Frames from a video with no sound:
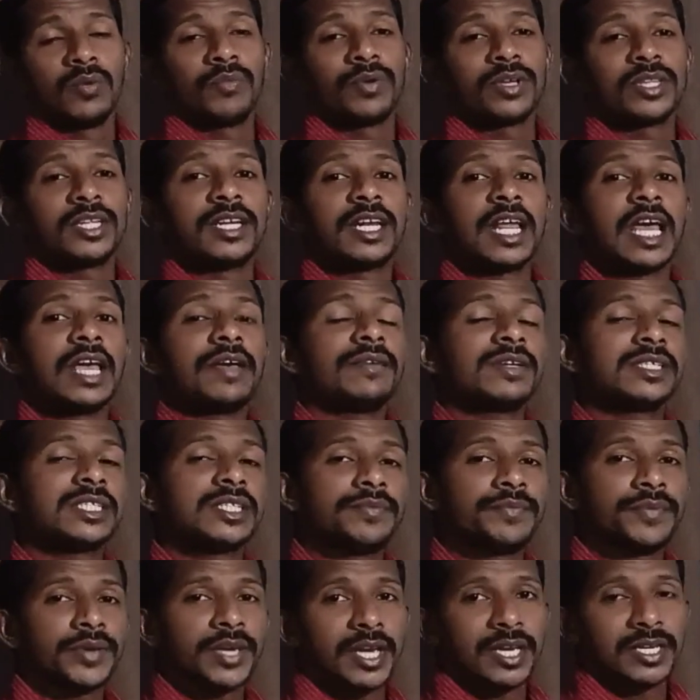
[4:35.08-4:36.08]
for the
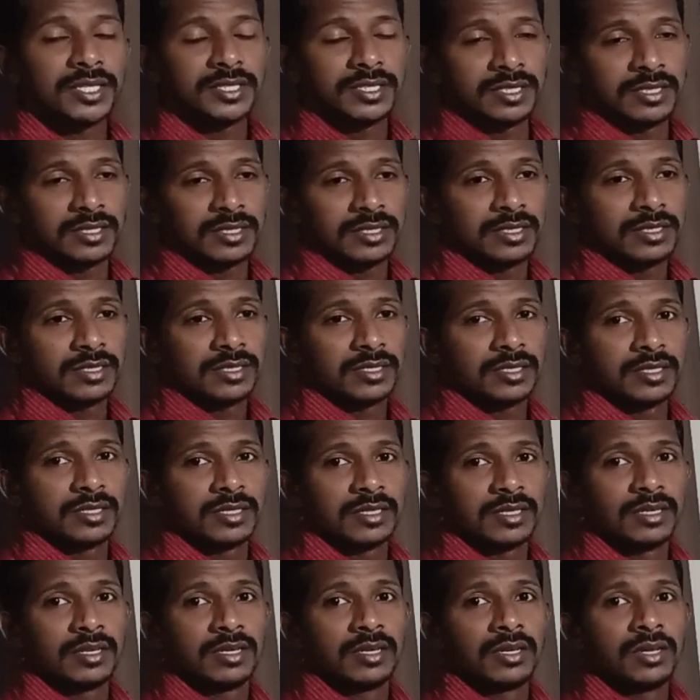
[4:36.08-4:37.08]
diversification,
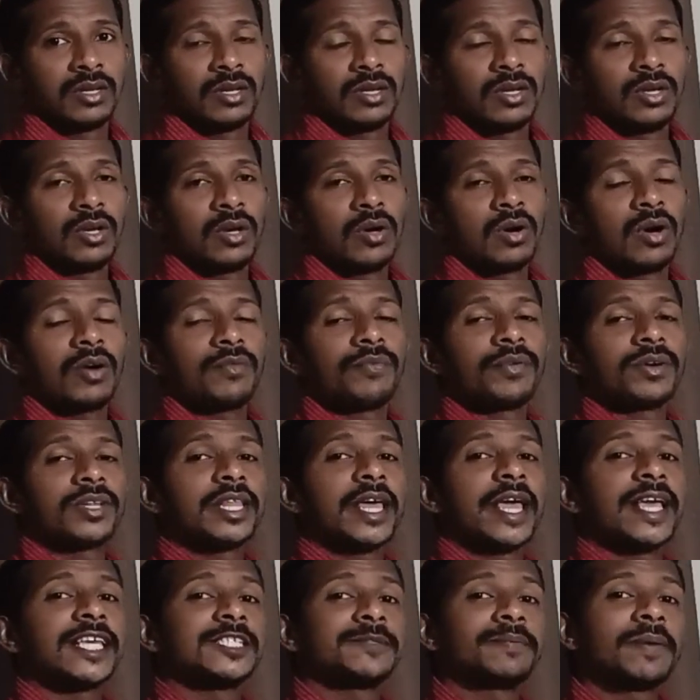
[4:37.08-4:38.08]
or for
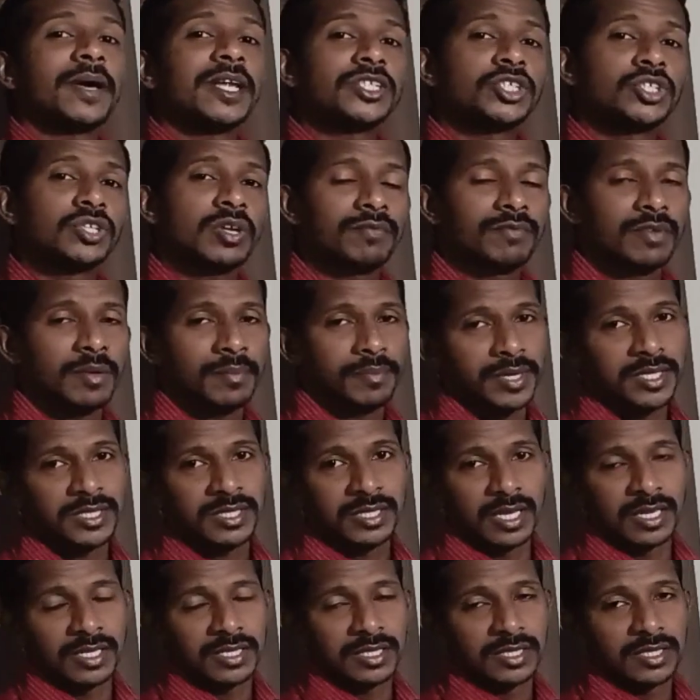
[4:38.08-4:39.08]
the expansion of the
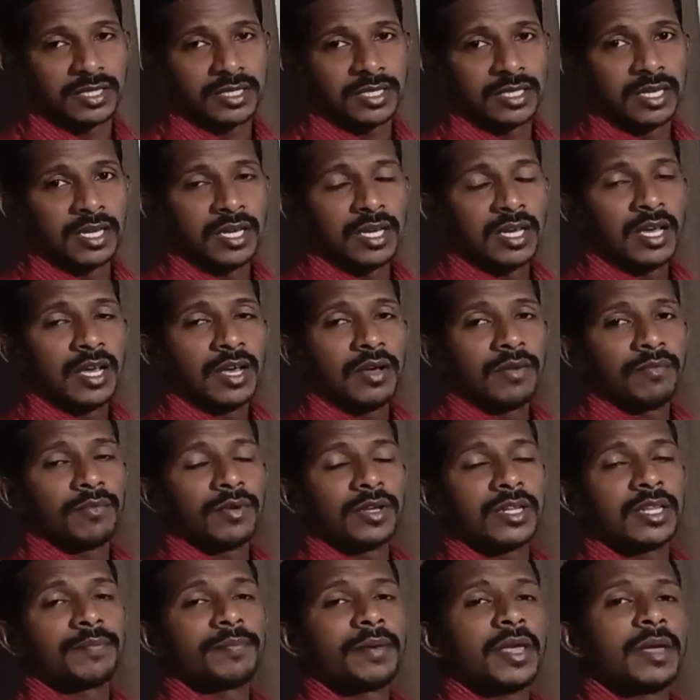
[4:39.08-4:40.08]
business,
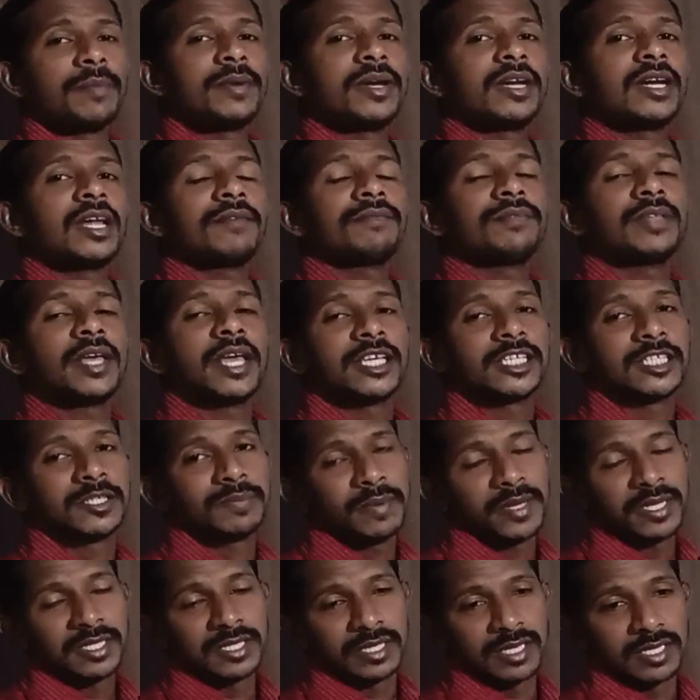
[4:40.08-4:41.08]
for the payment of the
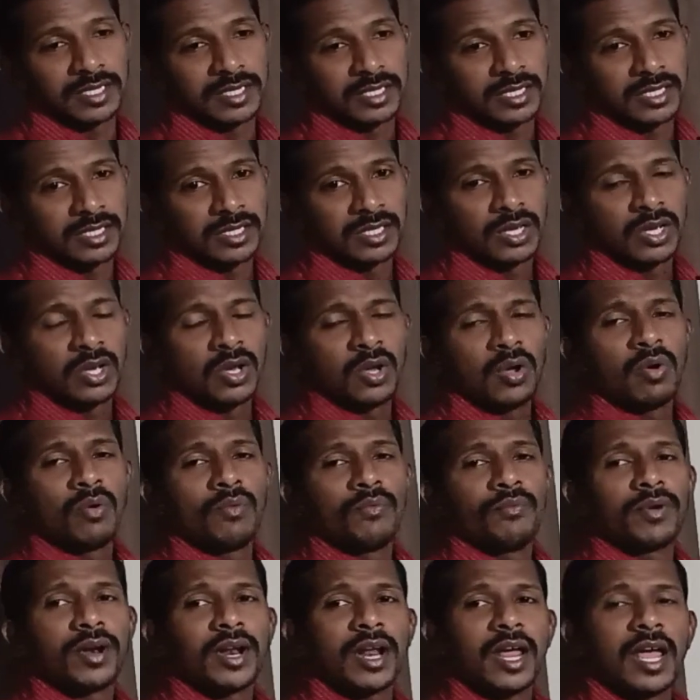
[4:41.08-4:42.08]
expenses.
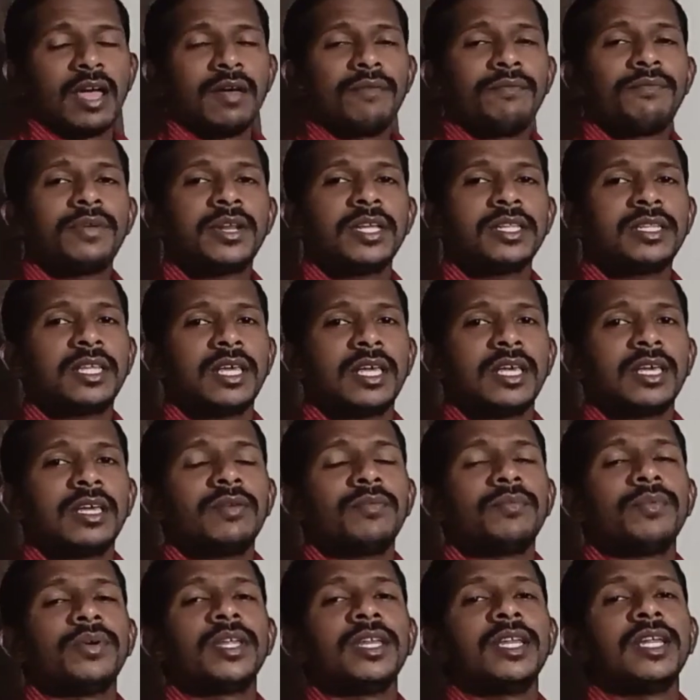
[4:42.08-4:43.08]
For
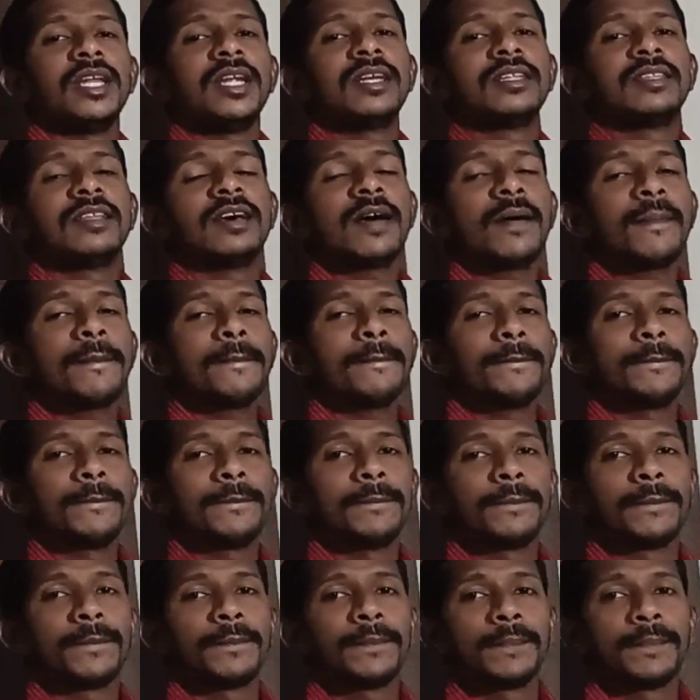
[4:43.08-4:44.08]
everything we need the
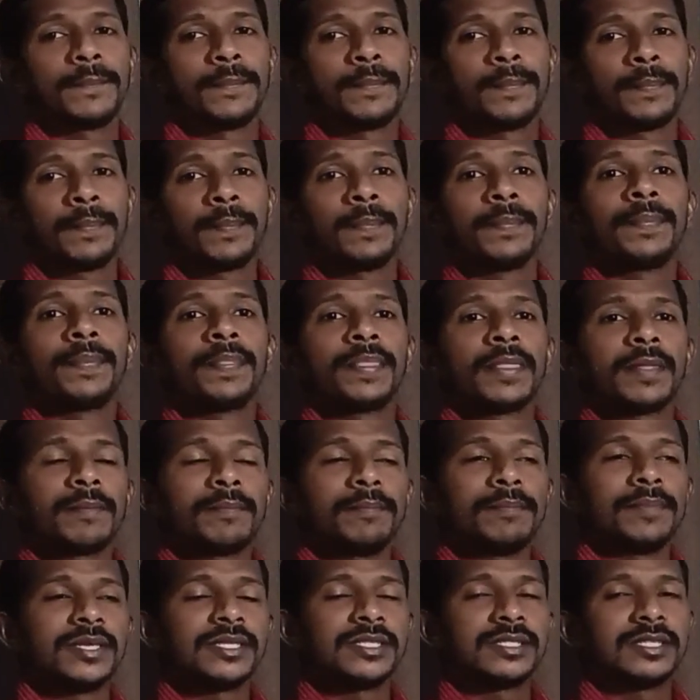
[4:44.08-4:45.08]

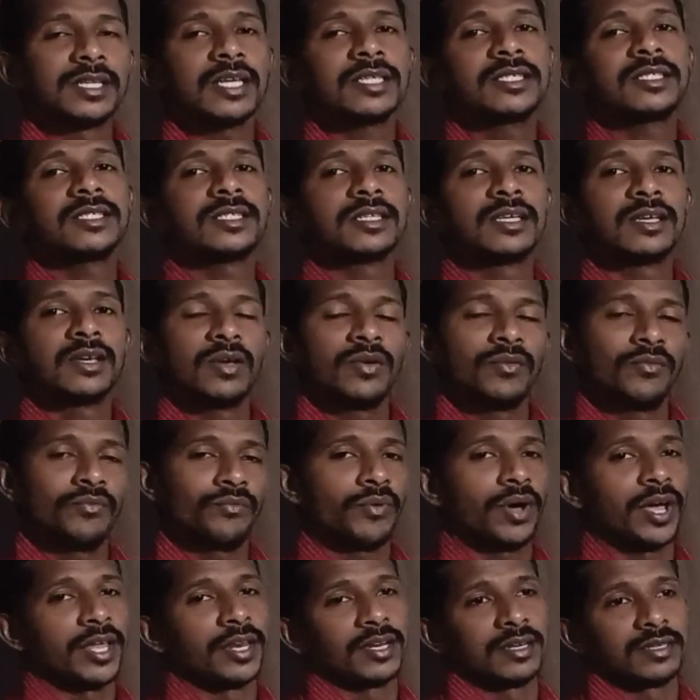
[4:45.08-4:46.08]
business
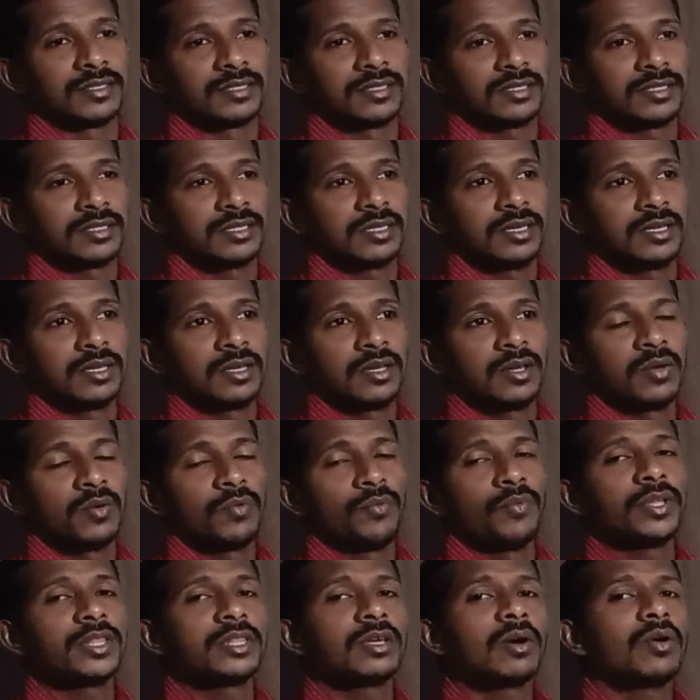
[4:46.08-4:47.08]
finance.
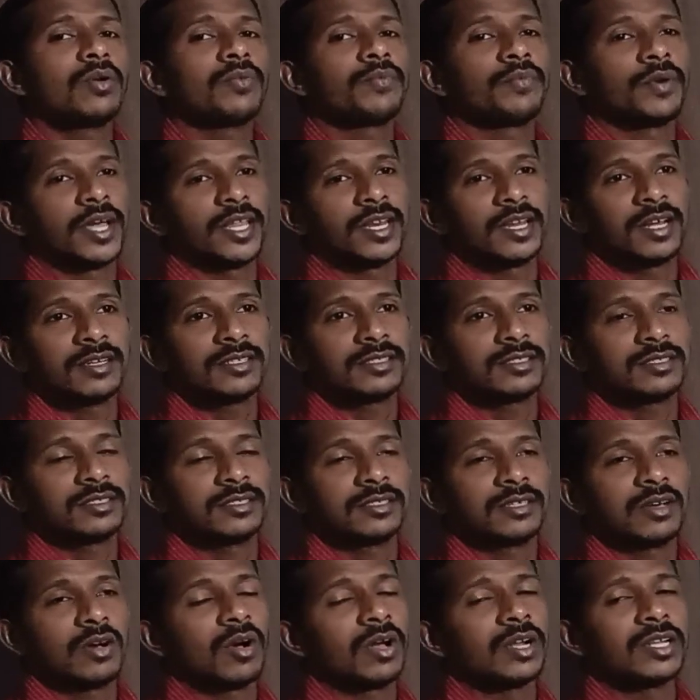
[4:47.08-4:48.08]
Without
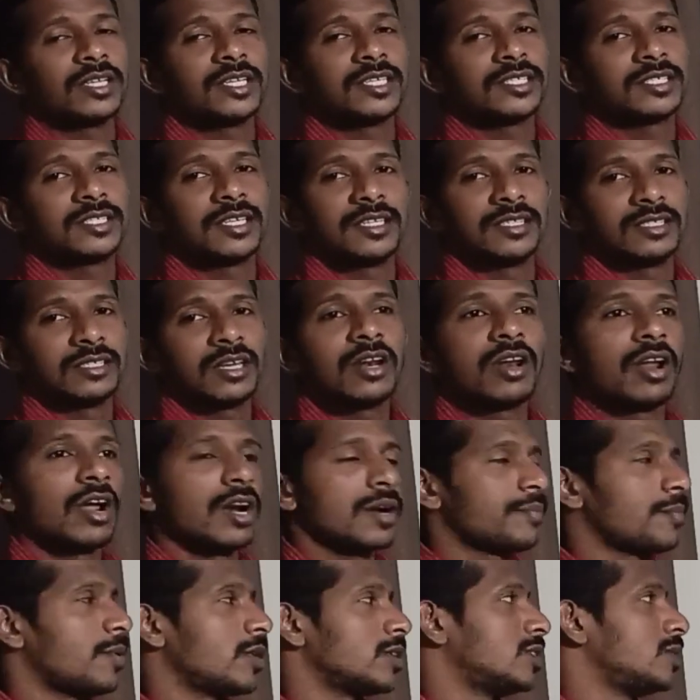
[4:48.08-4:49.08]
finance, all these things are
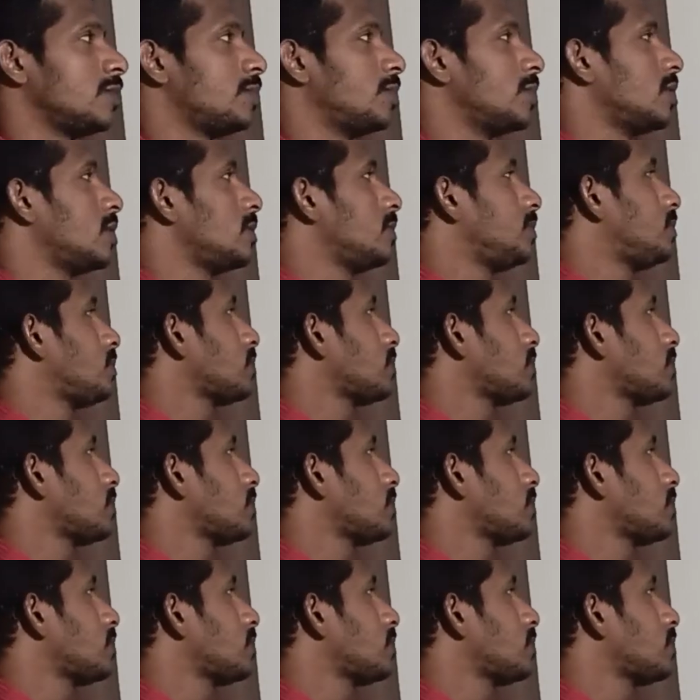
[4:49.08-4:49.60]
not possible.